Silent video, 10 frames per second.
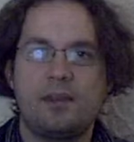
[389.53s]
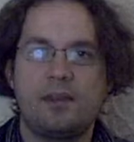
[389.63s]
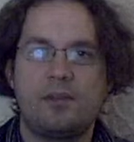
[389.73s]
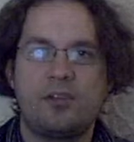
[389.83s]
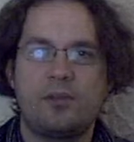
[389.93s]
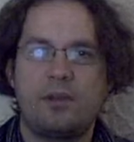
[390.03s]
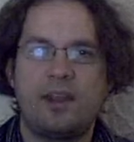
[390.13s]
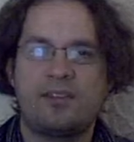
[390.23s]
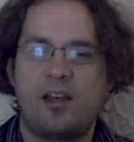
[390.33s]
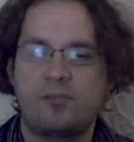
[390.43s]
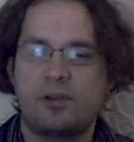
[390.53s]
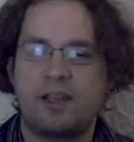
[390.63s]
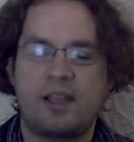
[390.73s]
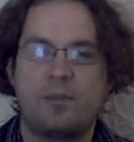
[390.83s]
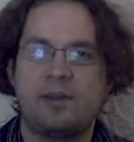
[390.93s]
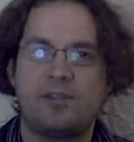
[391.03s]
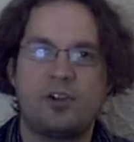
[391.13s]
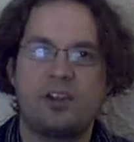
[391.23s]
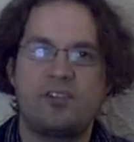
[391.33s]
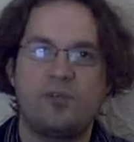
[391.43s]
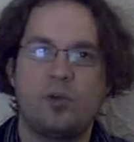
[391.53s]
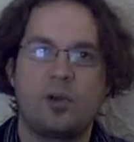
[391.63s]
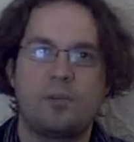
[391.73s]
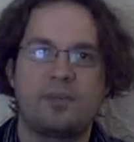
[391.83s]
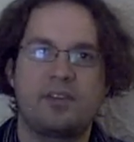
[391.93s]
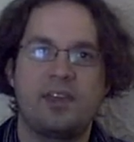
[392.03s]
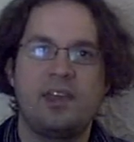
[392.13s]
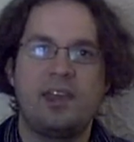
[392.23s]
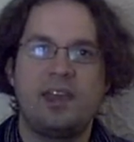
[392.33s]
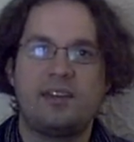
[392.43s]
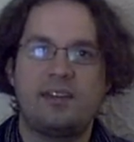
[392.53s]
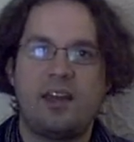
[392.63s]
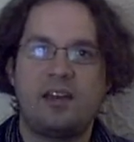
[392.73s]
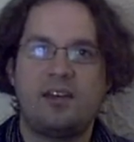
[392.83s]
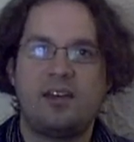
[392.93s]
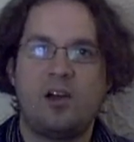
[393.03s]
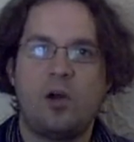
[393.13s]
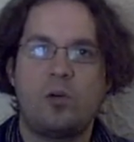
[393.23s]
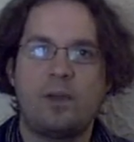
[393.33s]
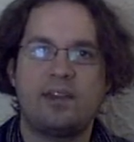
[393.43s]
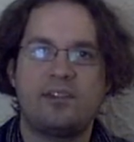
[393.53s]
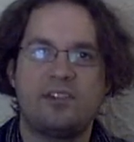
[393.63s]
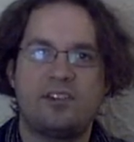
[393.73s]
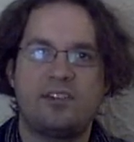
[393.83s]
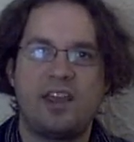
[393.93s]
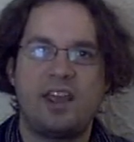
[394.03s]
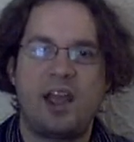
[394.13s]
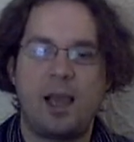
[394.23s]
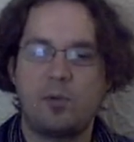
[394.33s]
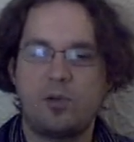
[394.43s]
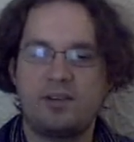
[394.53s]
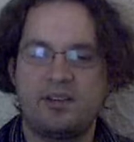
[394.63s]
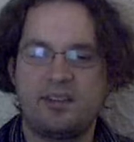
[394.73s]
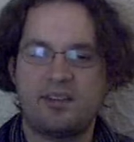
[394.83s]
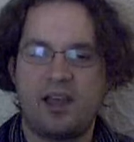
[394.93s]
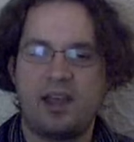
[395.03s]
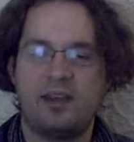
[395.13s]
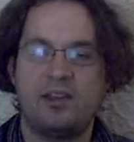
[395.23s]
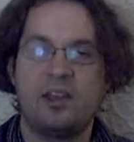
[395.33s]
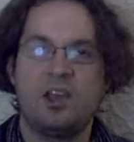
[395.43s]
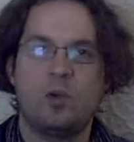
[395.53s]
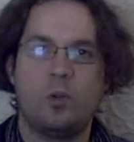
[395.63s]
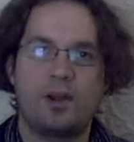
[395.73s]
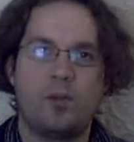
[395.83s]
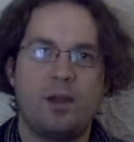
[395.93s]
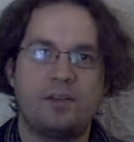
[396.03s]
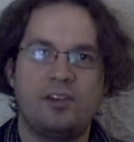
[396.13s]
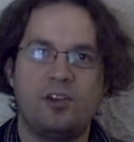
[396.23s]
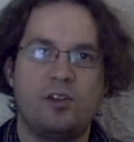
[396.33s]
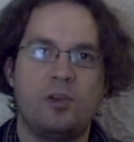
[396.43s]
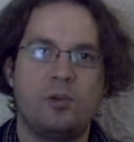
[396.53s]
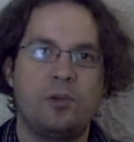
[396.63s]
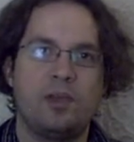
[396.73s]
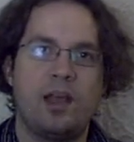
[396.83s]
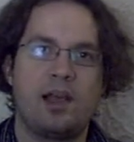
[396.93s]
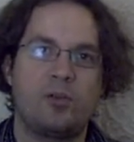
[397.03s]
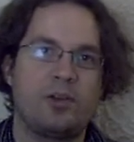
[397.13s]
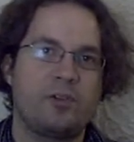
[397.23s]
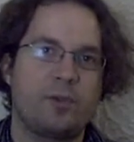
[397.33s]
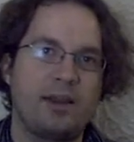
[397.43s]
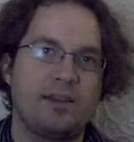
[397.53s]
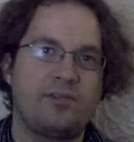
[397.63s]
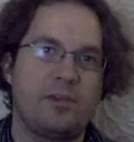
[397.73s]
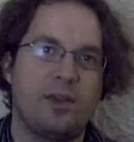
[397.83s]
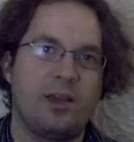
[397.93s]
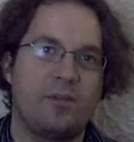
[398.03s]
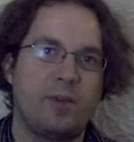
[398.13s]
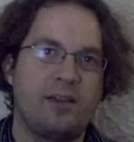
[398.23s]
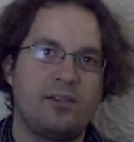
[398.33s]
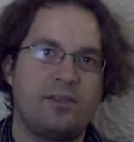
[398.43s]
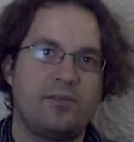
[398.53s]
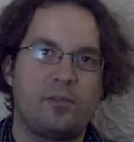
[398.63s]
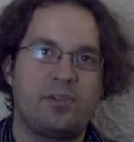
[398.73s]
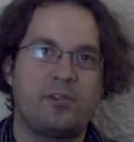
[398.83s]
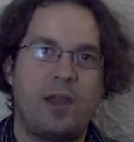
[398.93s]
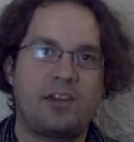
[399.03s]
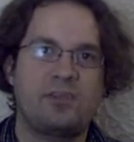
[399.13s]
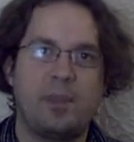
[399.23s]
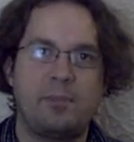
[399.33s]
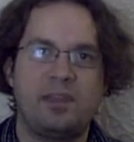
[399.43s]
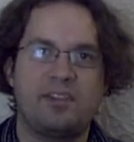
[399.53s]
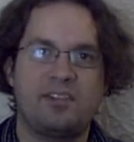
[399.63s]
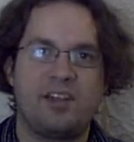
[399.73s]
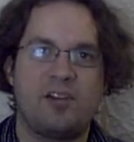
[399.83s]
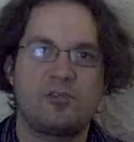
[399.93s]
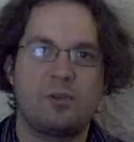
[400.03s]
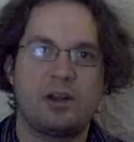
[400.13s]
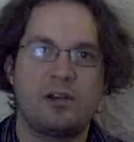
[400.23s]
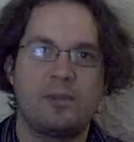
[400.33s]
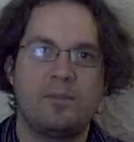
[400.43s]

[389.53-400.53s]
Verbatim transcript: So yeah, software can come in various forms. It's not always just a, I'm going to decide what I want to do, I'm going to write, it from, uh, write from scratch my piece of software,